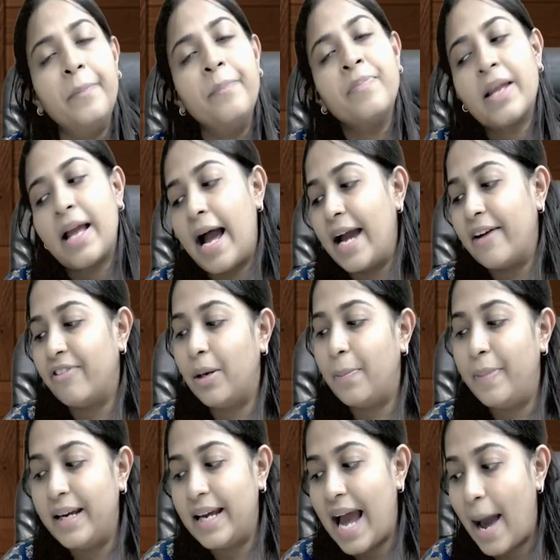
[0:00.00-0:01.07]
I will be
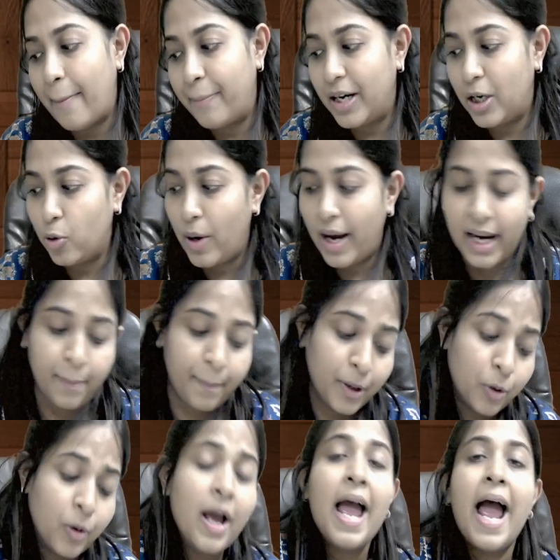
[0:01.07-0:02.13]
happy to help you.
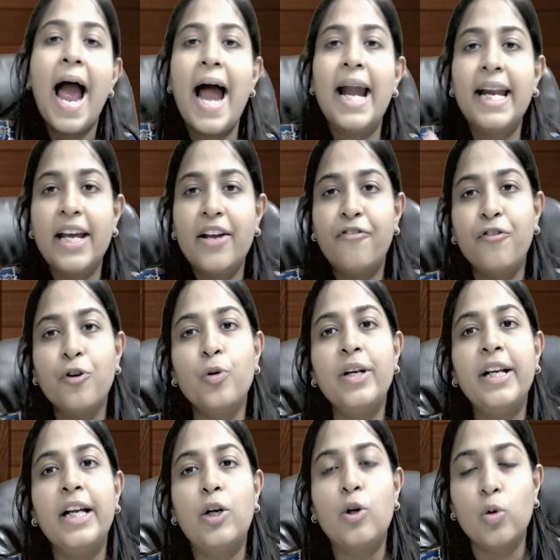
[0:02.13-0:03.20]
And if you need
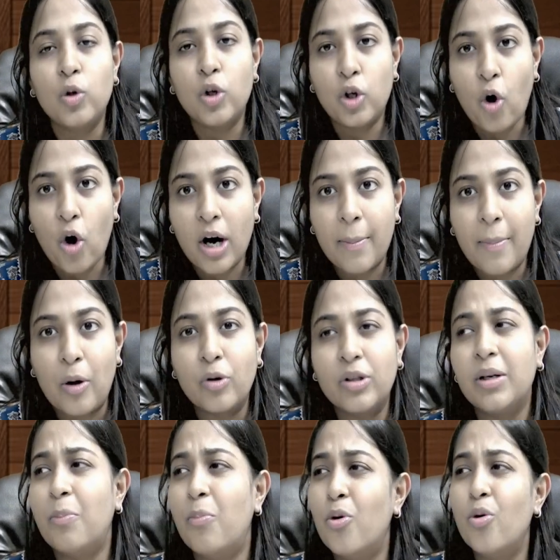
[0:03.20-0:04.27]
to talk about the
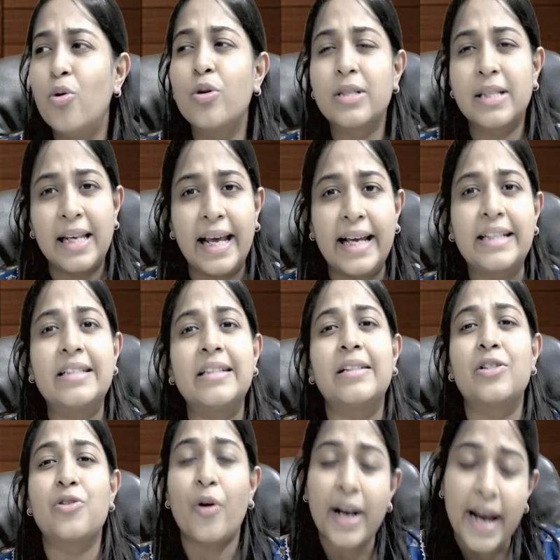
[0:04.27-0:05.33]
books, lectures, or
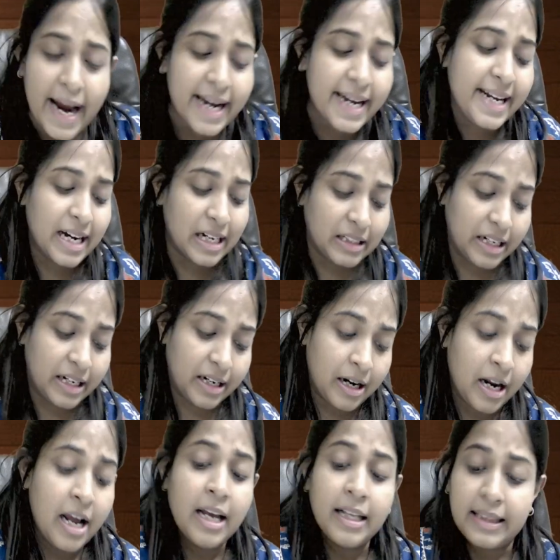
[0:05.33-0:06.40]
any other
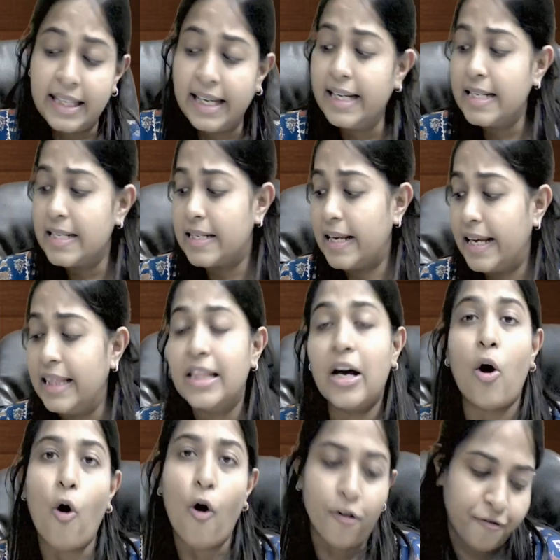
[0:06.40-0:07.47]
things in the
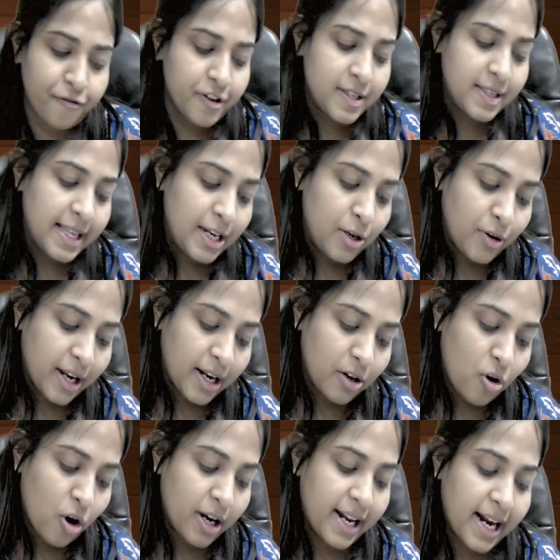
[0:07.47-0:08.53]
office, then you can
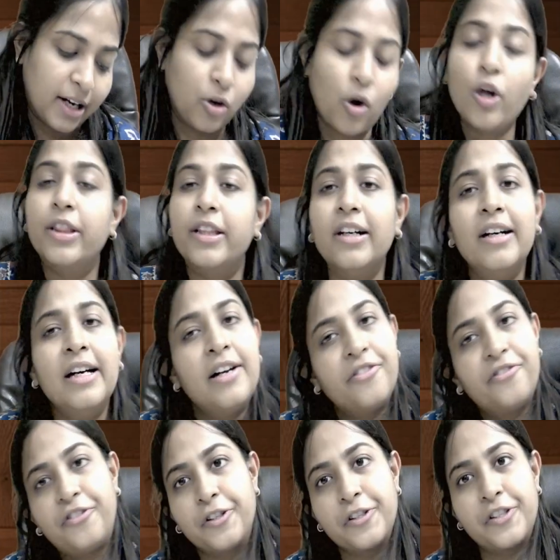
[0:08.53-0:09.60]
contact on the
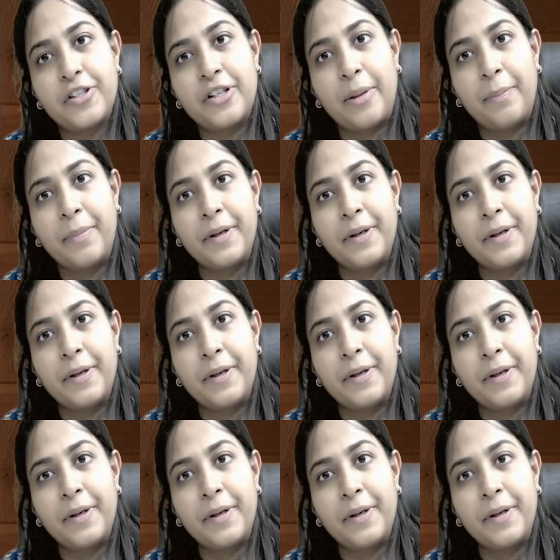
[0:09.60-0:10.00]
first number.